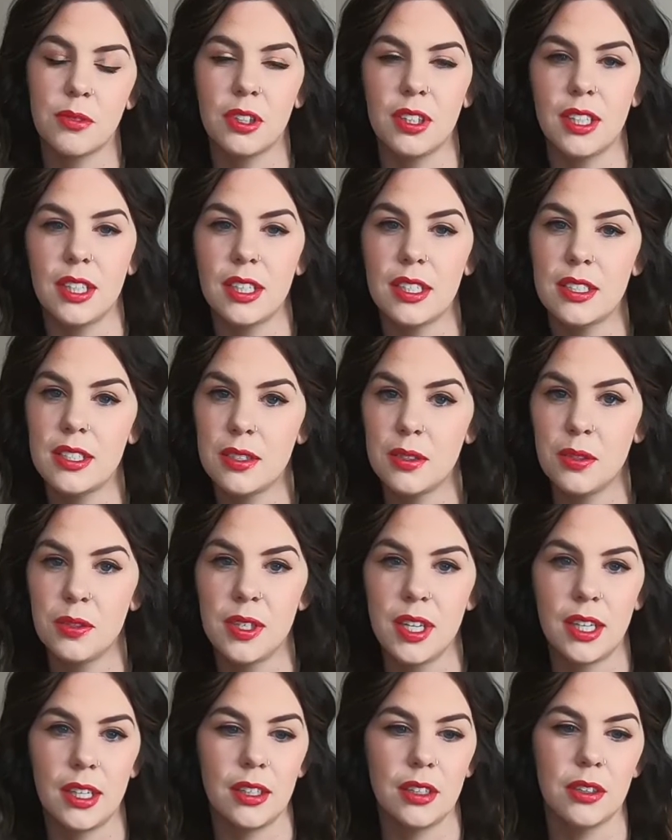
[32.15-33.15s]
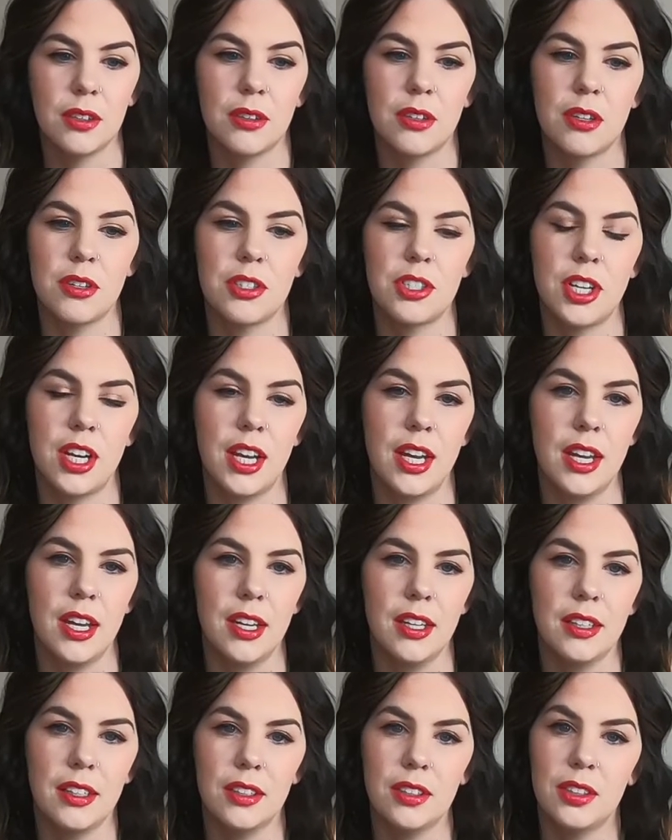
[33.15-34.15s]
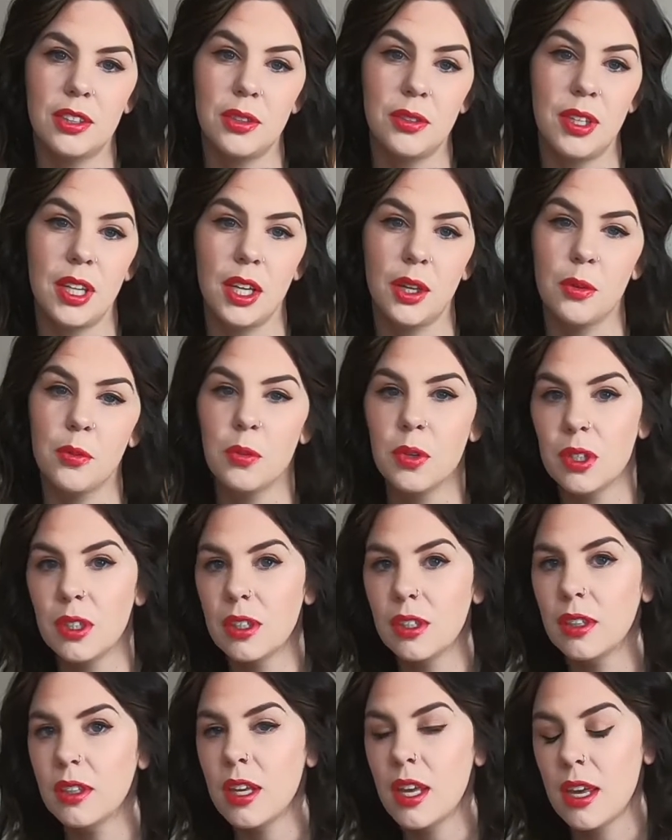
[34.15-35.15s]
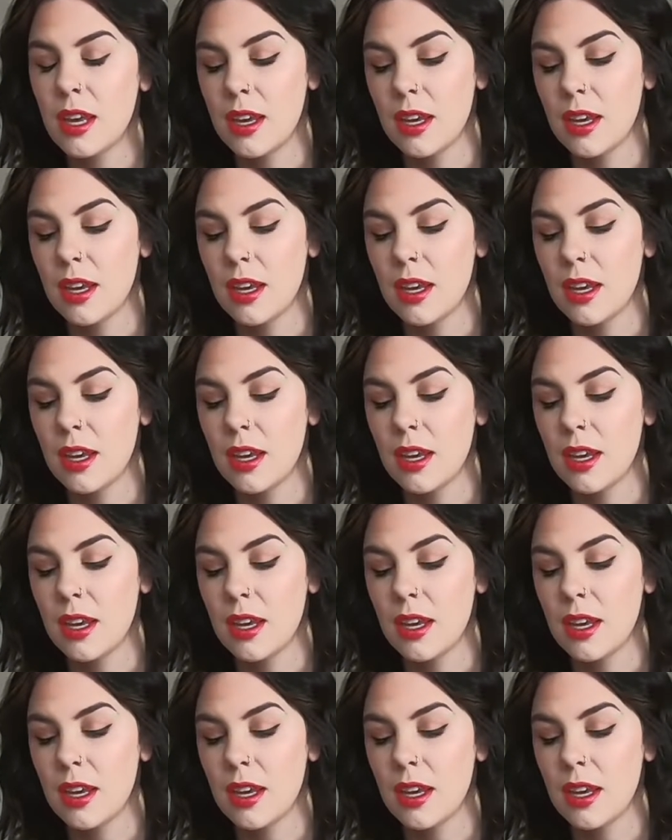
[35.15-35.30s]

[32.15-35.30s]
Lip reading: related to knitting and crocheting, including wool,